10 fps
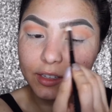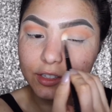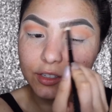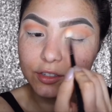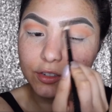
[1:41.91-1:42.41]

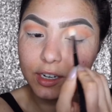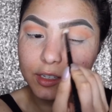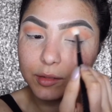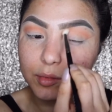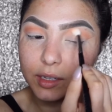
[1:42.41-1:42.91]
It
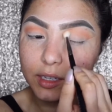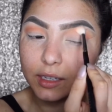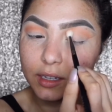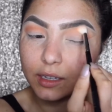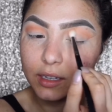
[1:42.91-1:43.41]
drives
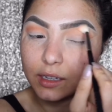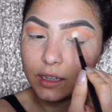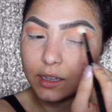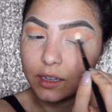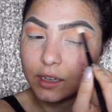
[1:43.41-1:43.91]
me
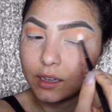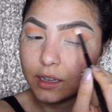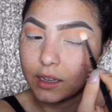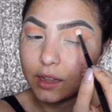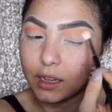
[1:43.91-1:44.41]

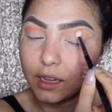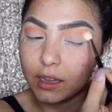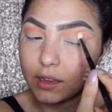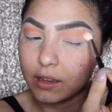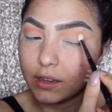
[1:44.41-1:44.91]
like,